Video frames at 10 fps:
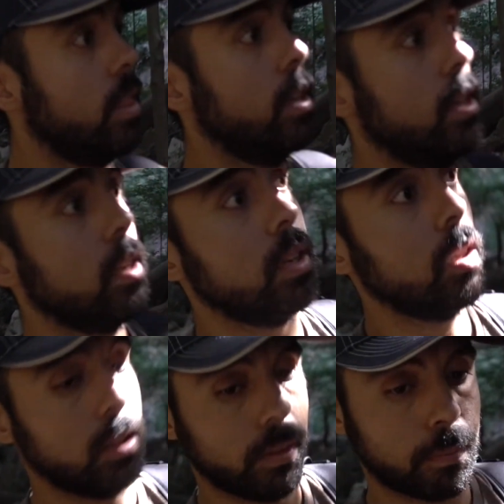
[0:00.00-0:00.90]
then
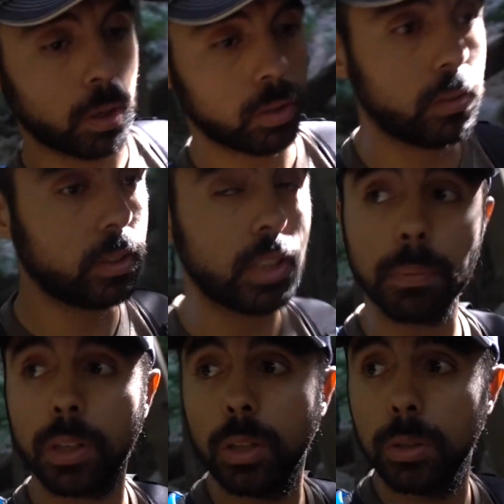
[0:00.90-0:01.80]
the Park Service kept
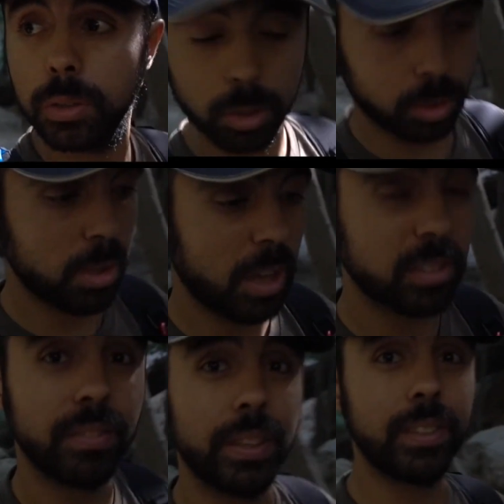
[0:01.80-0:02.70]
it closed till
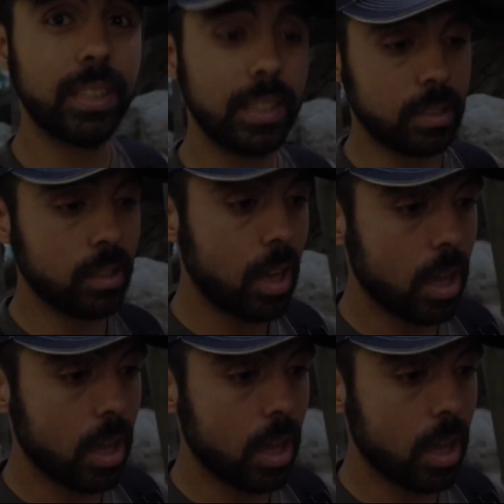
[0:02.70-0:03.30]
2015.